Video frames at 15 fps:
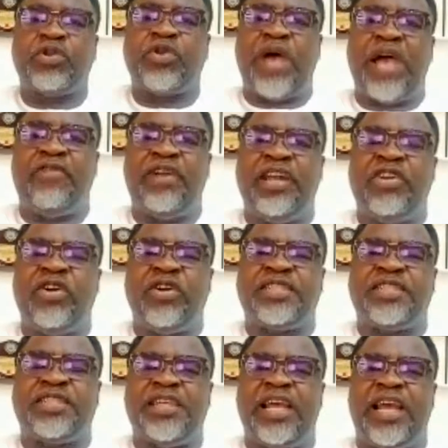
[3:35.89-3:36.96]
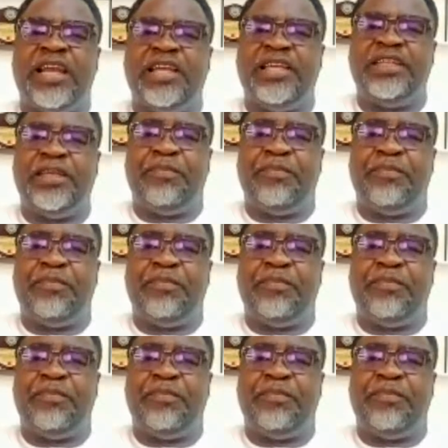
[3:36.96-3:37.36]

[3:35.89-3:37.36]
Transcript: So I really don't see any